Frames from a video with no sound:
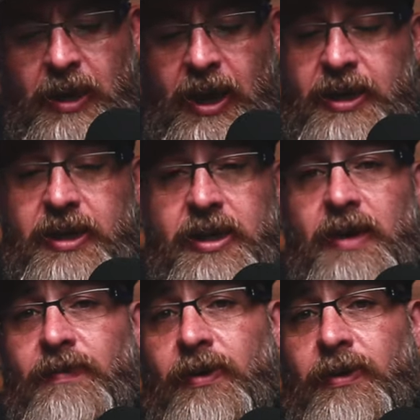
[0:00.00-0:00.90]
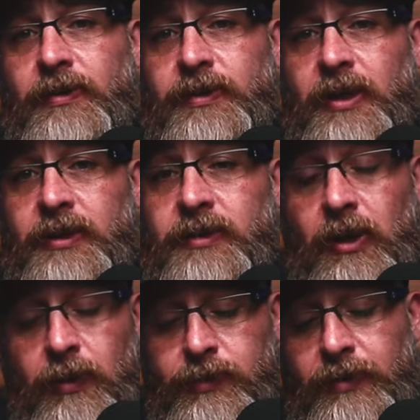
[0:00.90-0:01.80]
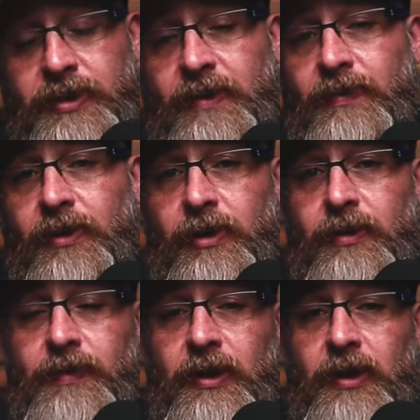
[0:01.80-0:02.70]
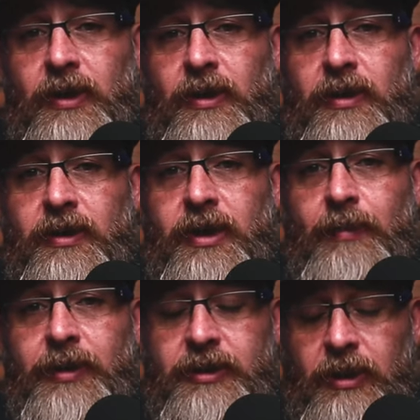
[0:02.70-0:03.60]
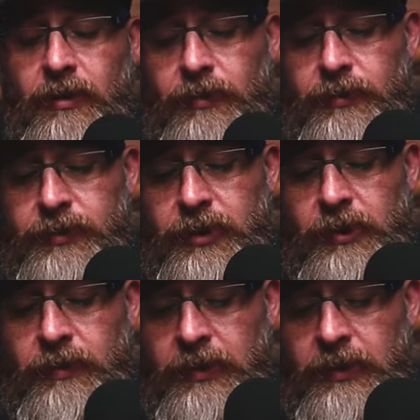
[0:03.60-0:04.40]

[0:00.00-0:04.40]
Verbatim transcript: I never heard of those guys. I also never heard of uh, Karmic Daaru. So,